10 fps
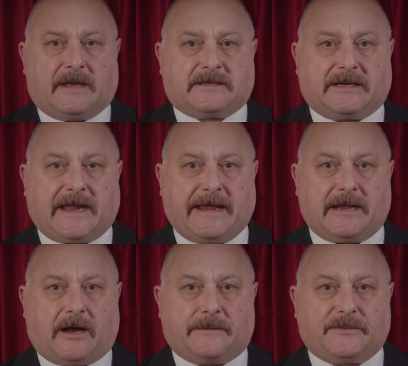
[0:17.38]
Today
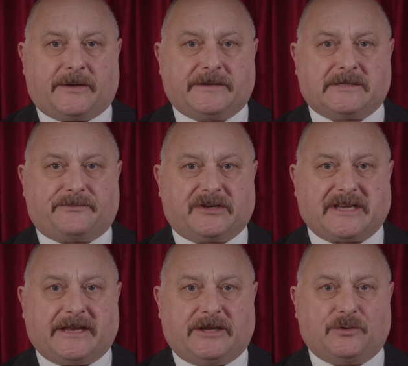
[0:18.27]
I'm going to
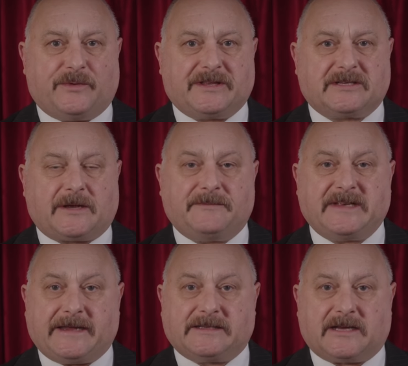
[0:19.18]
present you with some
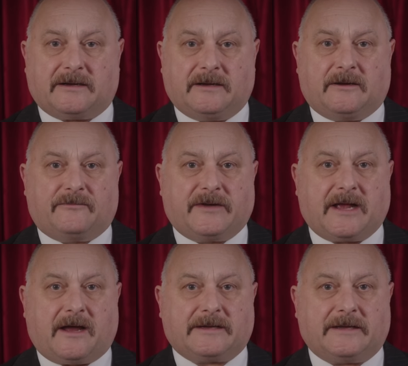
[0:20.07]
data
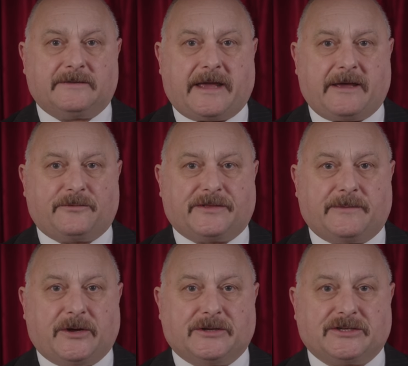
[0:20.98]
regarding the health
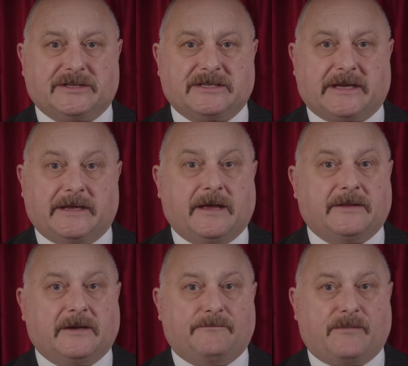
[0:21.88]
emergency
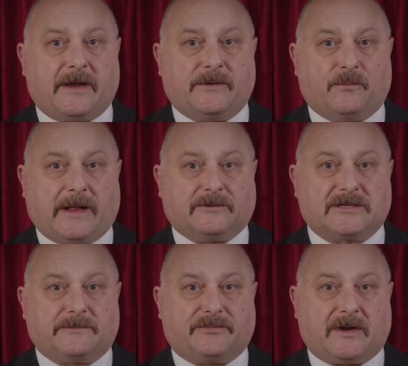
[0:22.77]
that might well
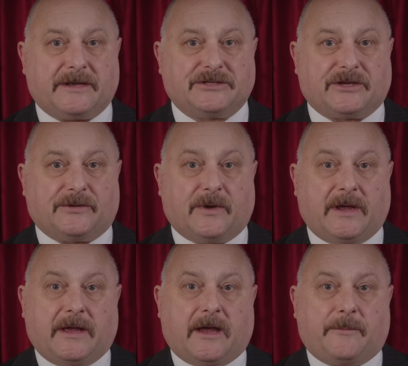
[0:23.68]
surprise you
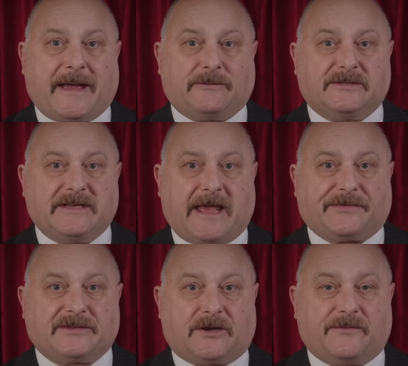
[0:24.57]
about
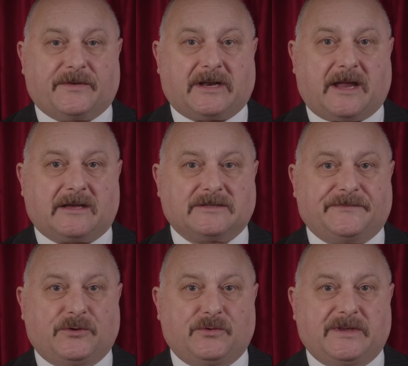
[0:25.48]
deaths over the last
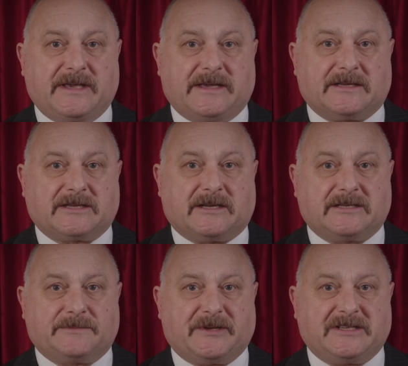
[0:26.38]
few years and a
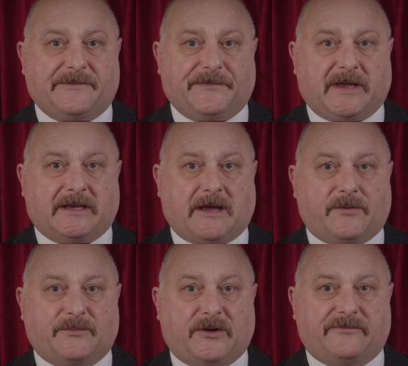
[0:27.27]
specific
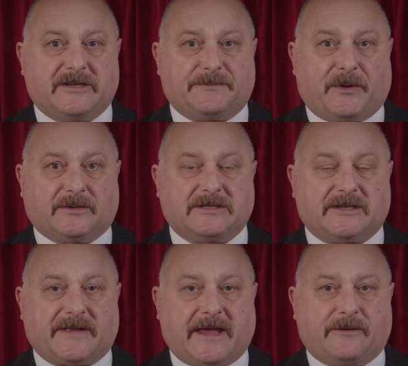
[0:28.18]
government response
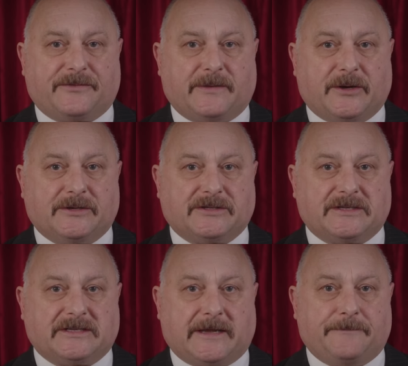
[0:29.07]
to the health
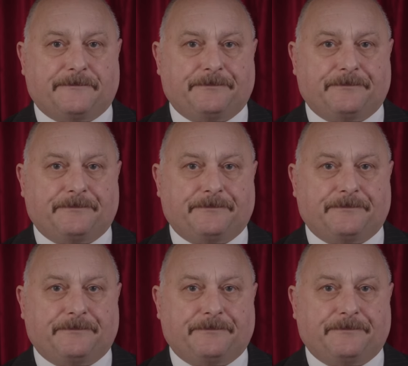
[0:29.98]
emergency.